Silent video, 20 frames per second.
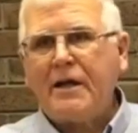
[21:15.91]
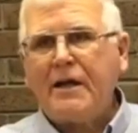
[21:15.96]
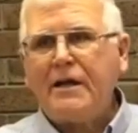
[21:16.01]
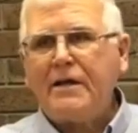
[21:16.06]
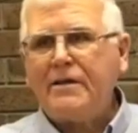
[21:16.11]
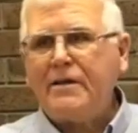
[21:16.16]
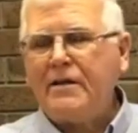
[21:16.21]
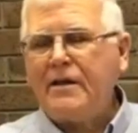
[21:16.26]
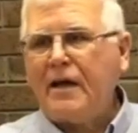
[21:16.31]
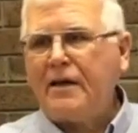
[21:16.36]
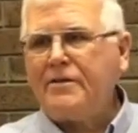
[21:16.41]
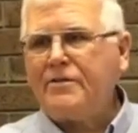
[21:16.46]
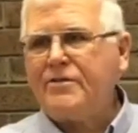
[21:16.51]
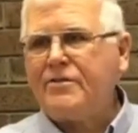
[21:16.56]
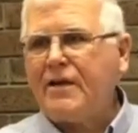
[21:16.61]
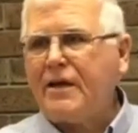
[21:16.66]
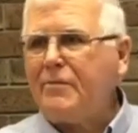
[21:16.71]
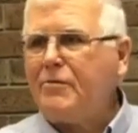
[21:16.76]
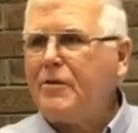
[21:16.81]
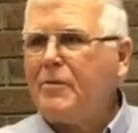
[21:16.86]
he does
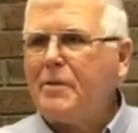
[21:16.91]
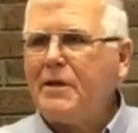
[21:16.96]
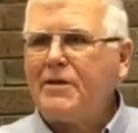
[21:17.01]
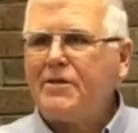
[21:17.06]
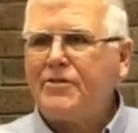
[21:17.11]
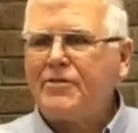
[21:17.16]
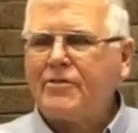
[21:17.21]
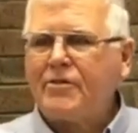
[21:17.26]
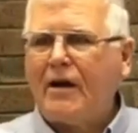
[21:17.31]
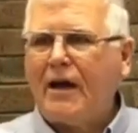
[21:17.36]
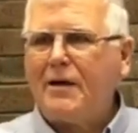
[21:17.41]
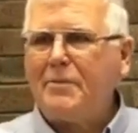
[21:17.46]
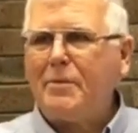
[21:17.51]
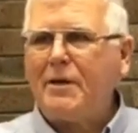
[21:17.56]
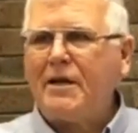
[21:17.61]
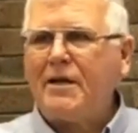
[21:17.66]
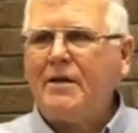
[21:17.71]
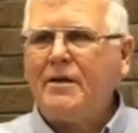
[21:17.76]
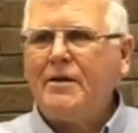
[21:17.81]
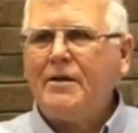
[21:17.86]
seem to be
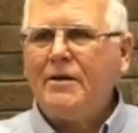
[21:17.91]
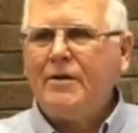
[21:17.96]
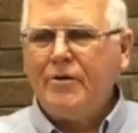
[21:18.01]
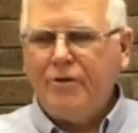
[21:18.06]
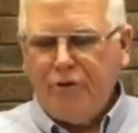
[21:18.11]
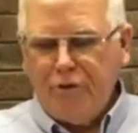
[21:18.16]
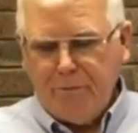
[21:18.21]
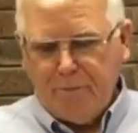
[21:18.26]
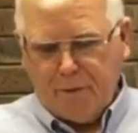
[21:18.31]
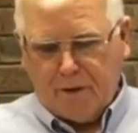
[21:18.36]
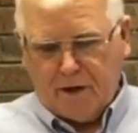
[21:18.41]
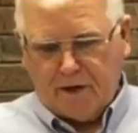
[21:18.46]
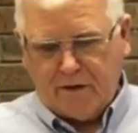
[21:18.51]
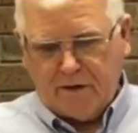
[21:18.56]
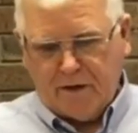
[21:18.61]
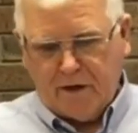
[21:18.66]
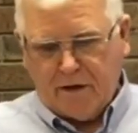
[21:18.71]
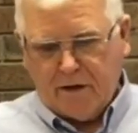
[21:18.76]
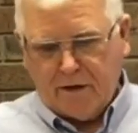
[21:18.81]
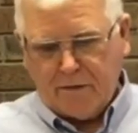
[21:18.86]
describing two
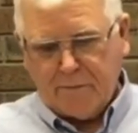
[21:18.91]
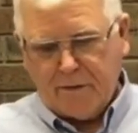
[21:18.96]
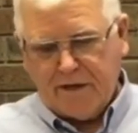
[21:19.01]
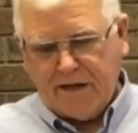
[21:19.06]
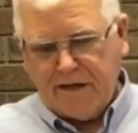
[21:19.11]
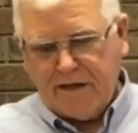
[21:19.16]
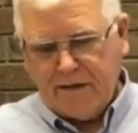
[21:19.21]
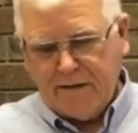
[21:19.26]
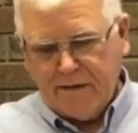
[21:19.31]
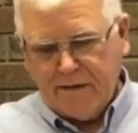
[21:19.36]
part harmony,